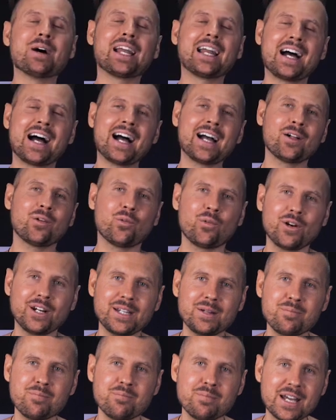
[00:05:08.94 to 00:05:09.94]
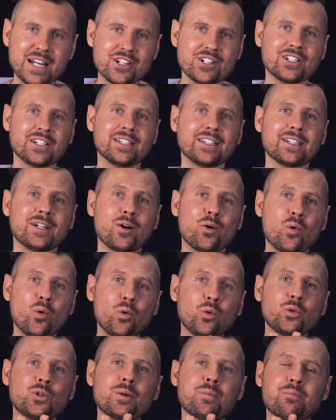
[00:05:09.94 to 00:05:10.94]
but I already mentioned
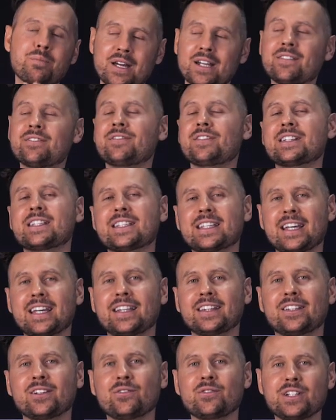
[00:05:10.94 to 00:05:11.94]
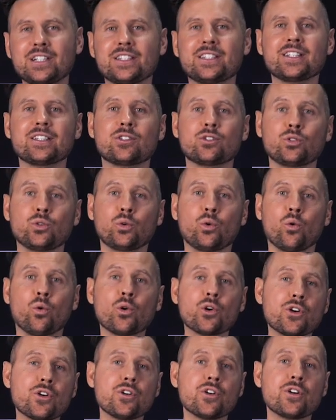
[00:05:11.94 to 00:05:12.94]
all the benefits and the reasons to
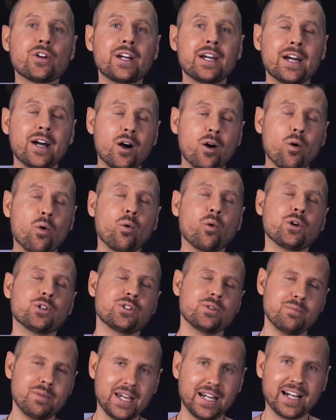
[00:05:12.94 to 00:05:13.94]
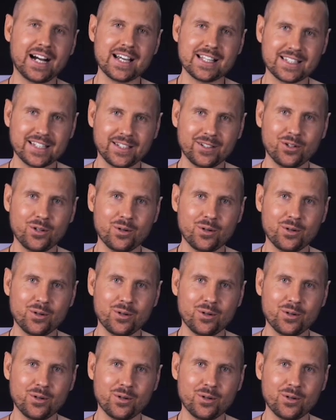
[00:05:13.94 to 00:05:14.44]
order or to make ice at